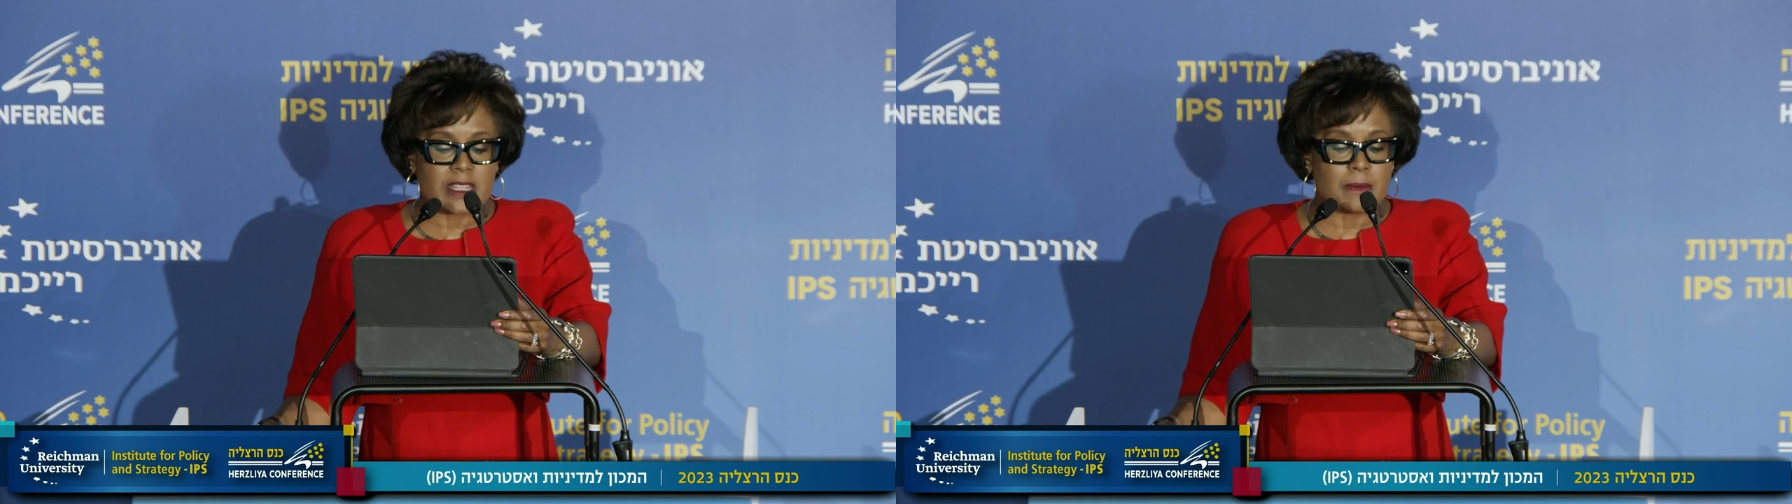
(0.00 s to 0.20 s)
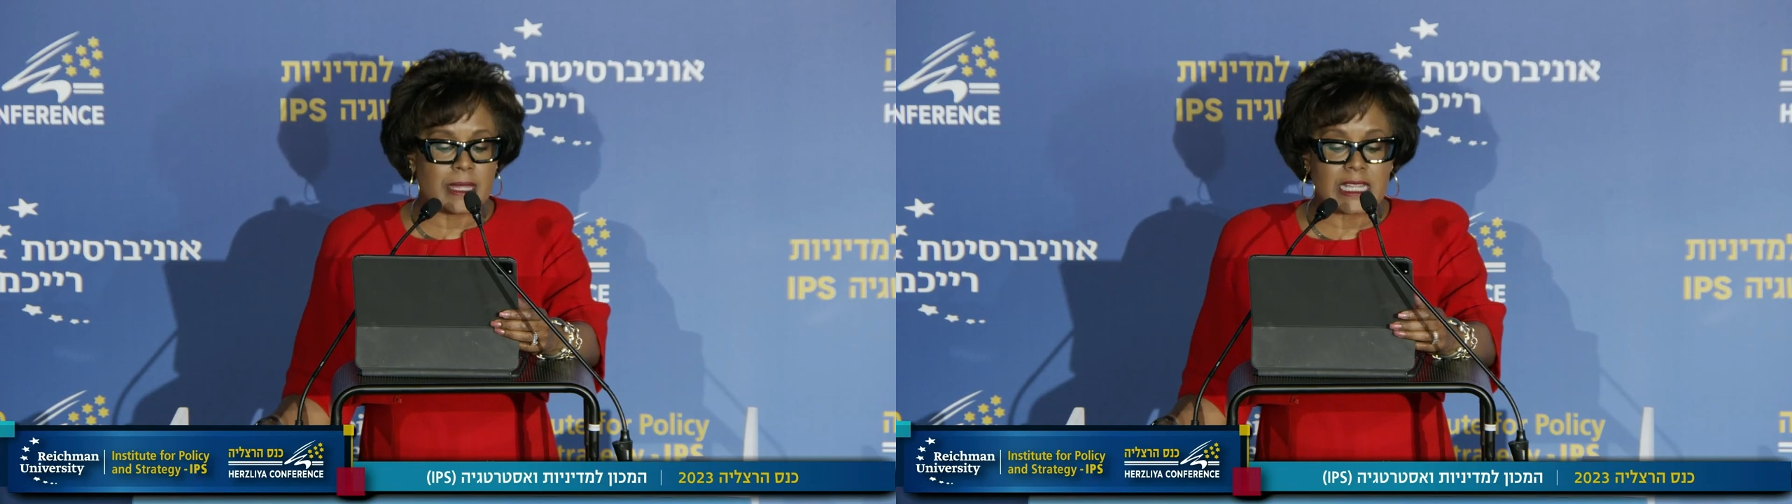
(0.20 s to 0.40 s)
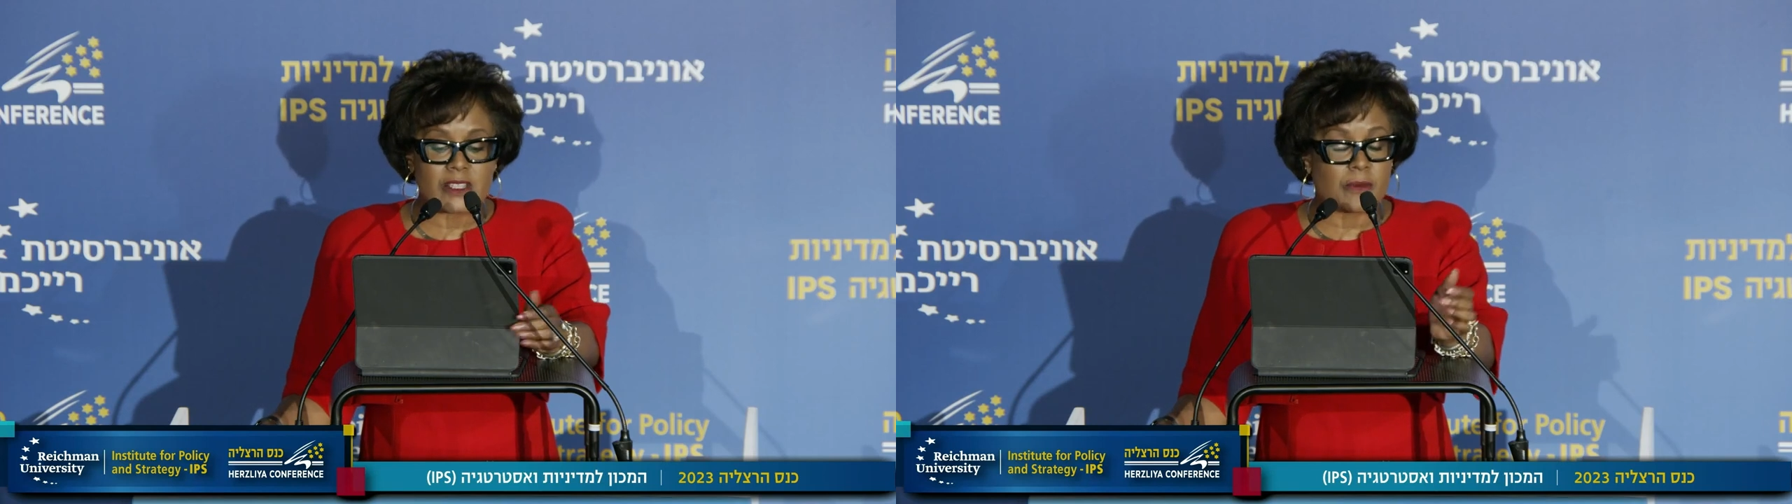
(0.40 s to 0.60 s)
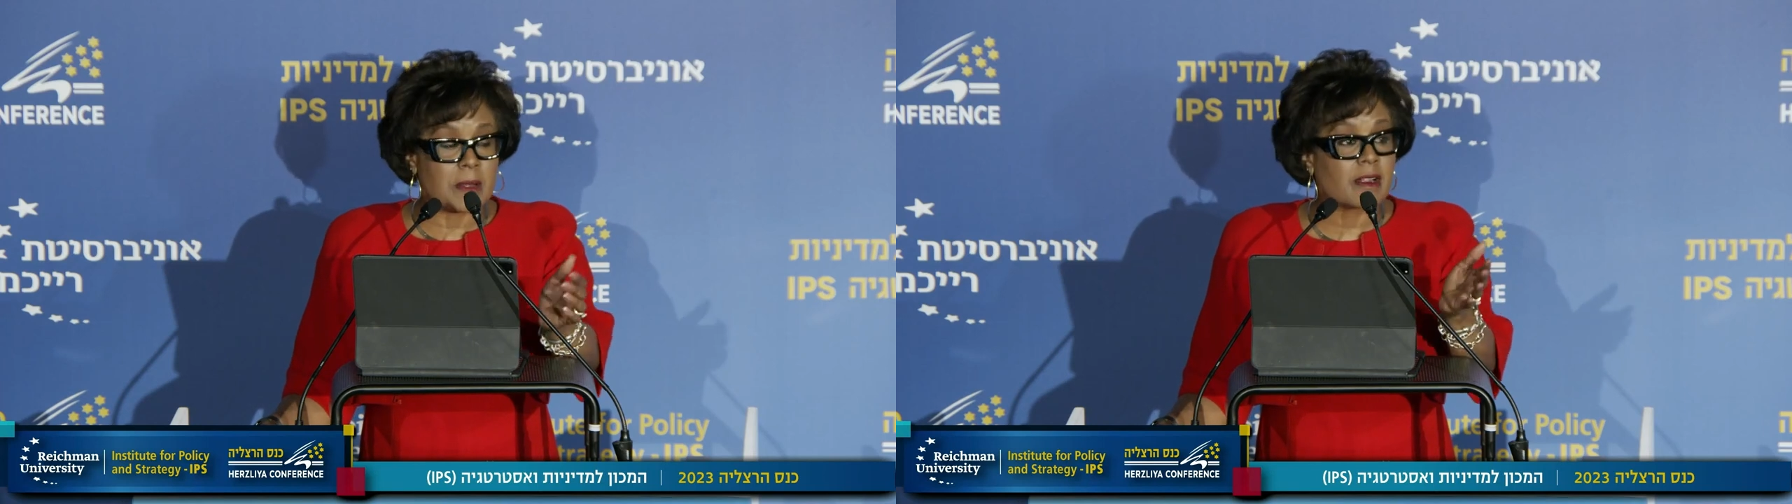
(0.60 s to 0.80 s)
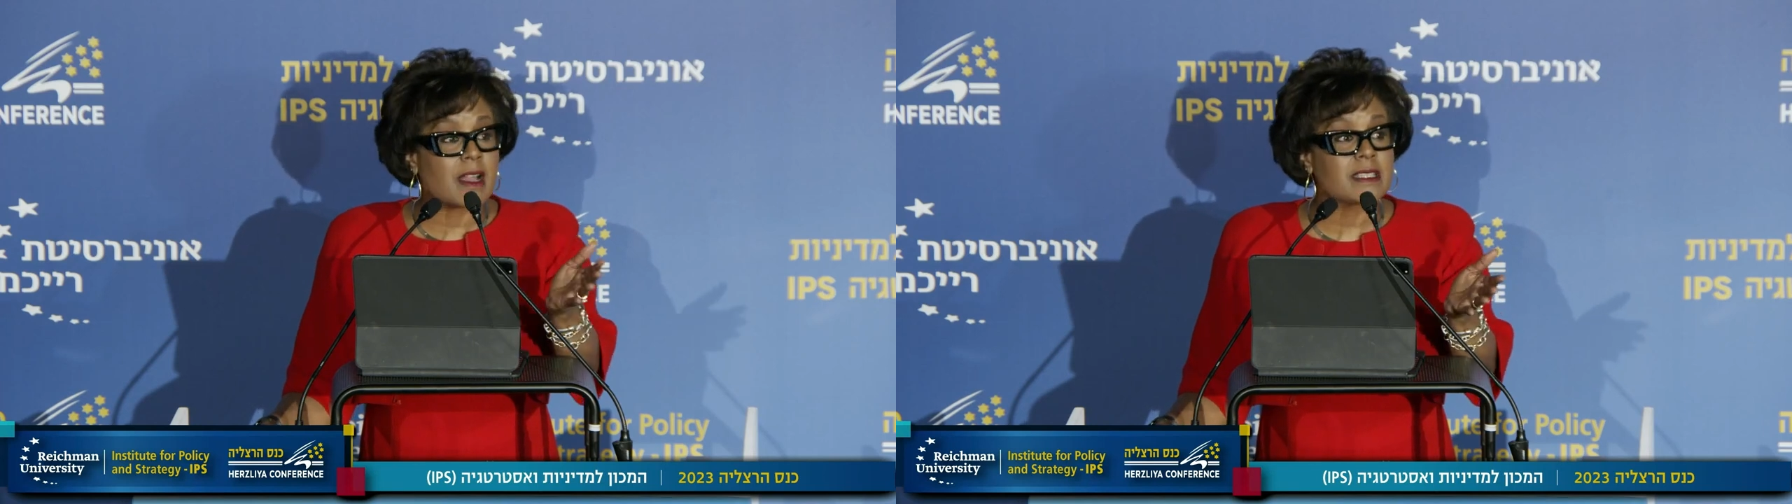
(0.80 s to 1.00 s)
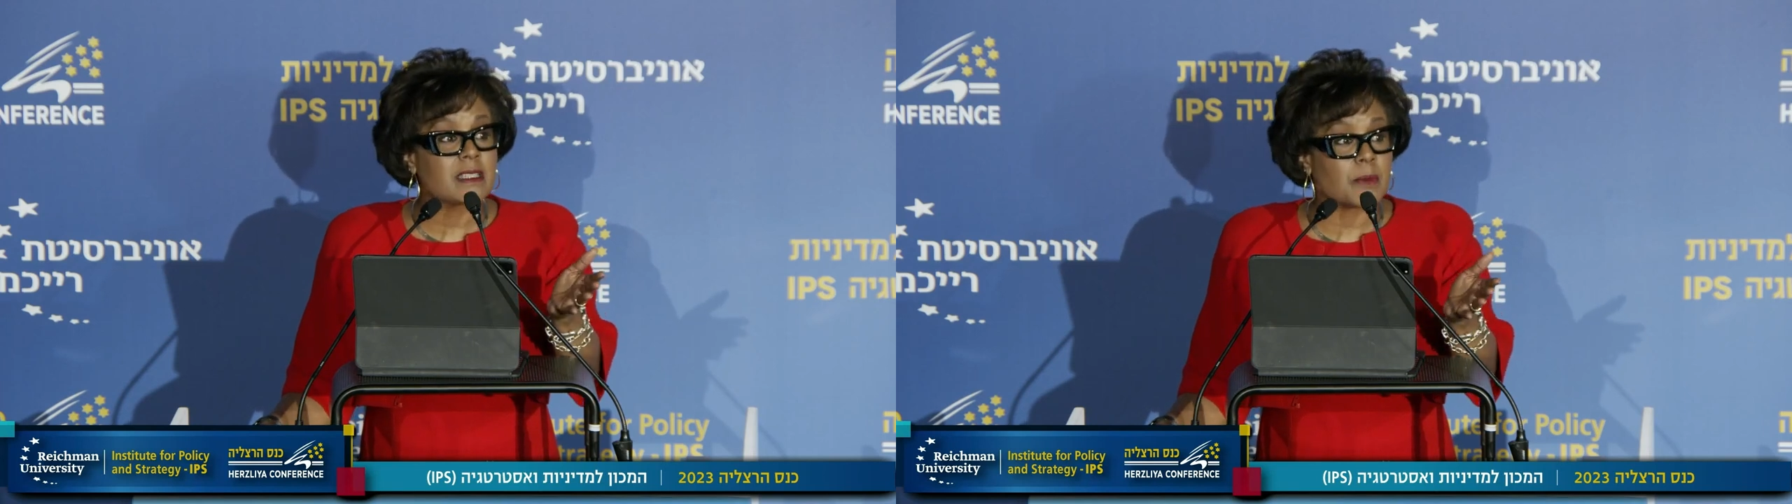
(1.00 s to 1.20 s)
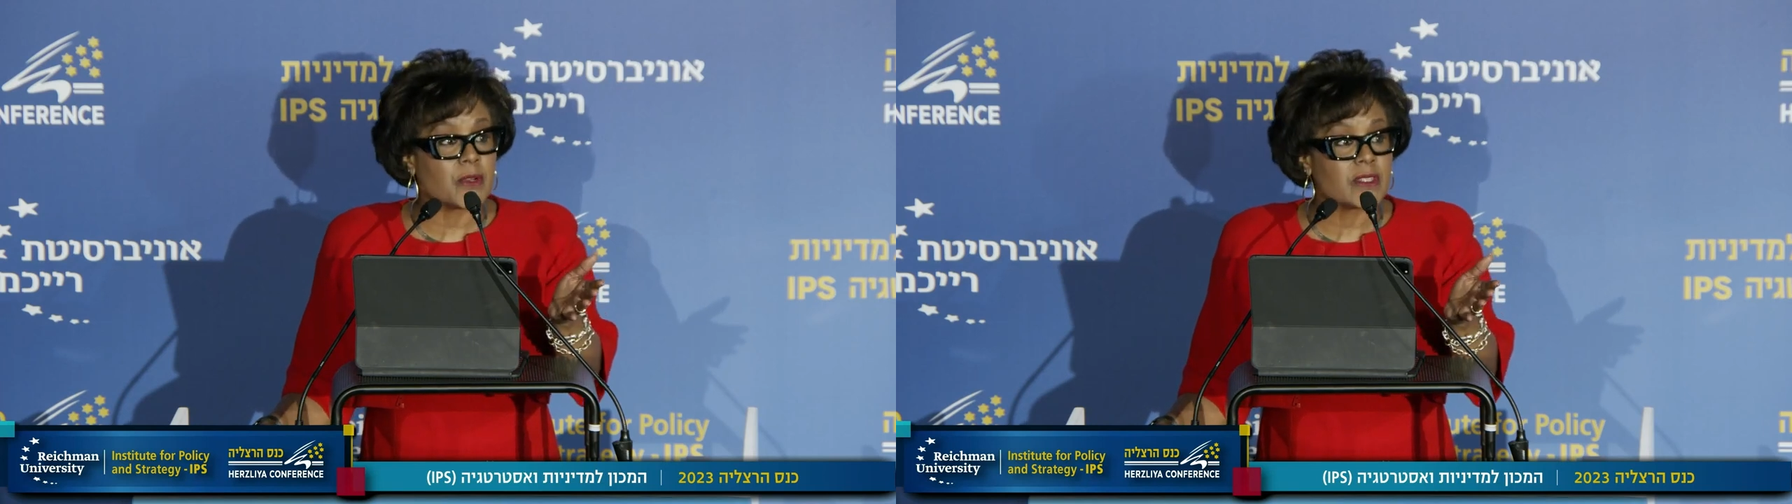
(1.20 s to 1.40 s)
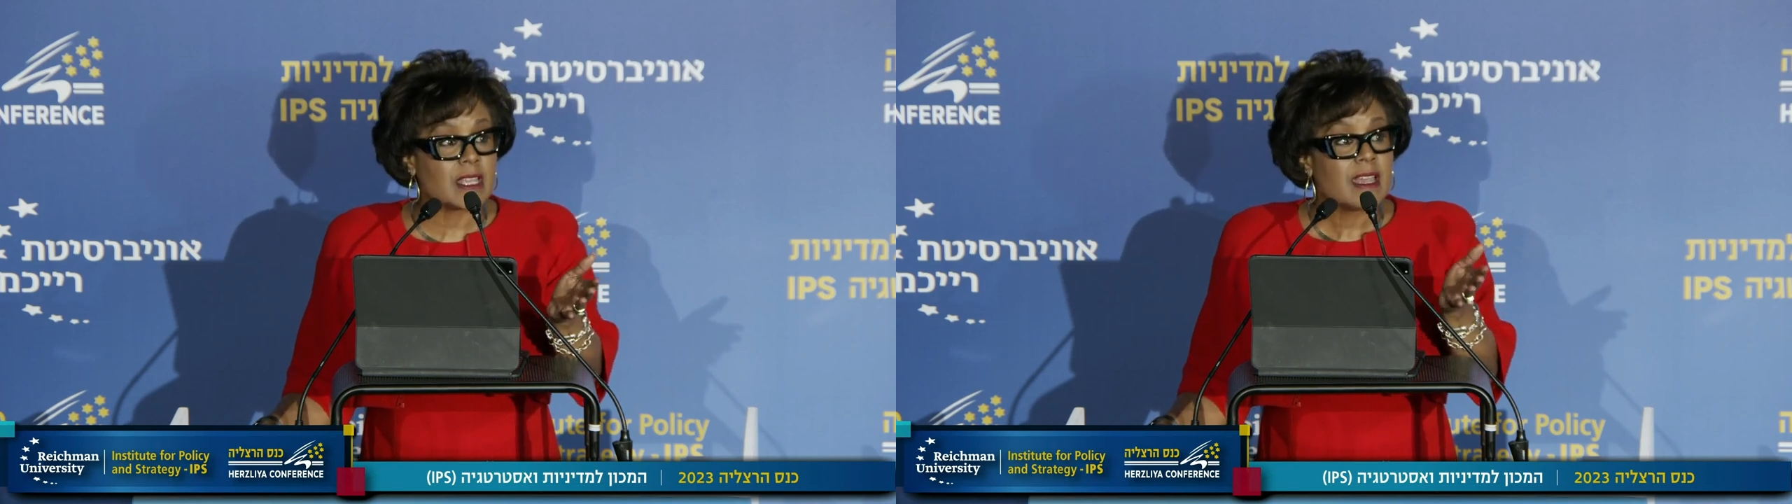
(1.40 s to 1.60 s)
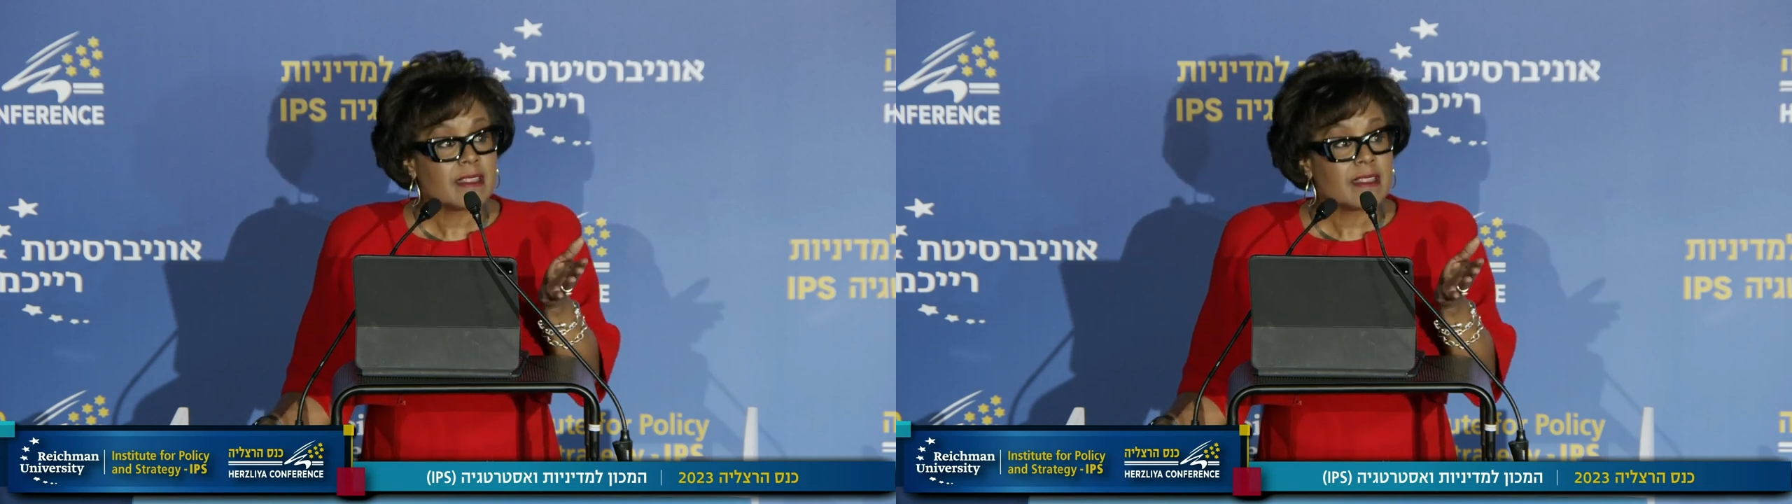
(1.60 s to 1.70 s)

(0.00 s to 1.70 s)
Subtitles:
the demands from our customers